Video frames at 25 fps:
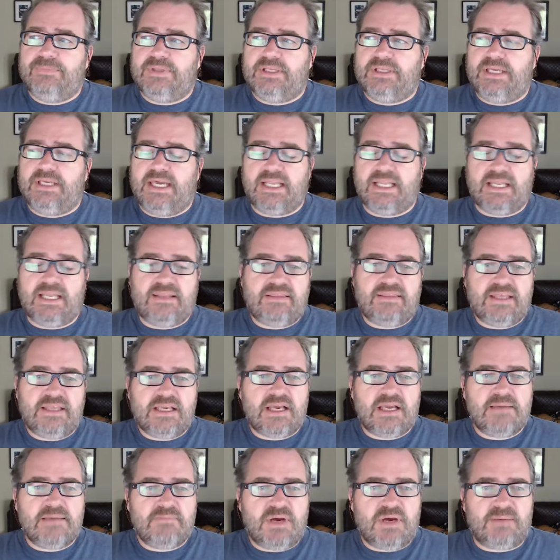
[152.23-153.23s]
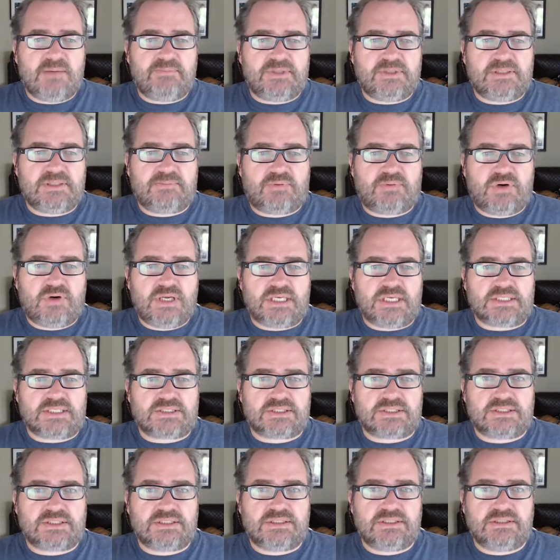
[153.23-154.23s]
I think I might be
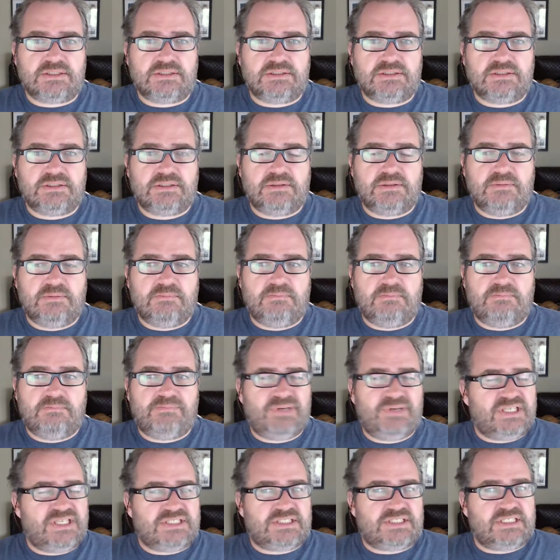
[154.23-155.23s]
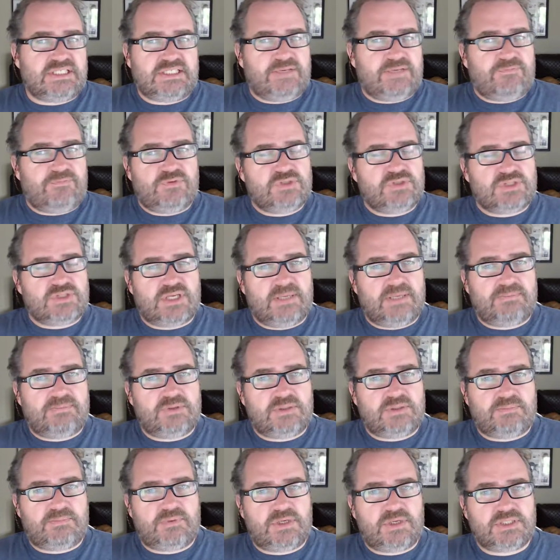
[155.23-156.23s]
depressed, but it's a different type of
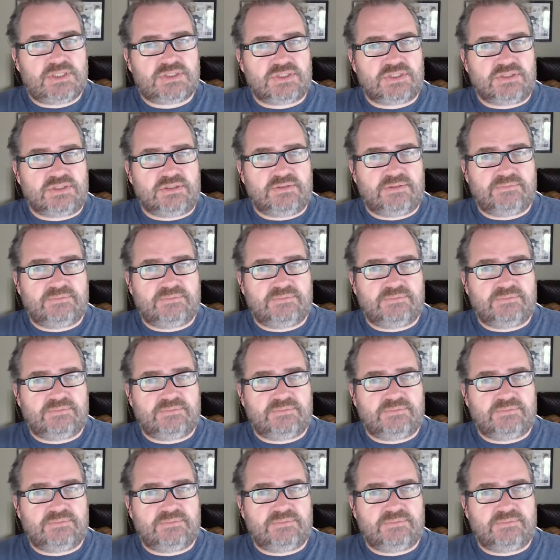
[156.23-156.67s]
depression.